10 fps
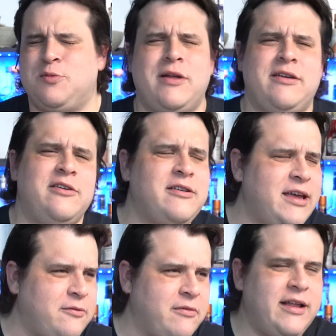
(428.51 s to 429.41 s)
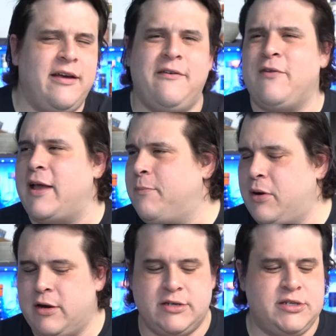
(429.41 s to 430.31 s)
What are you getting rid of? Like
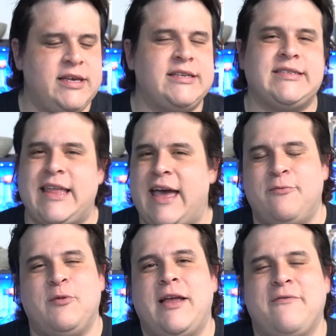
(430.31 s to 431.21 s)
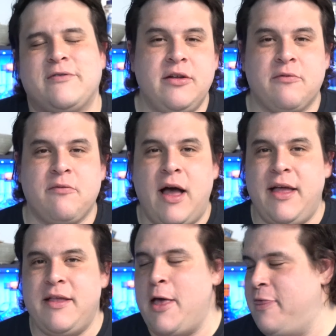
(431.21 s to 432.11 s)
purge this and that and whatever. Gonna
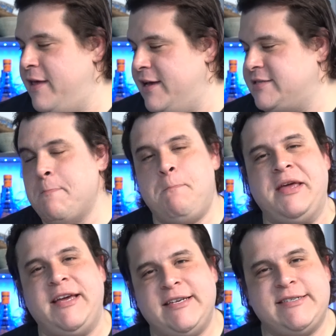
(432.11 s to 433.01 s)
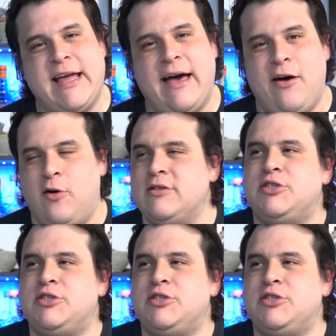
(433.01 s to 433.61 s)
run this beast out.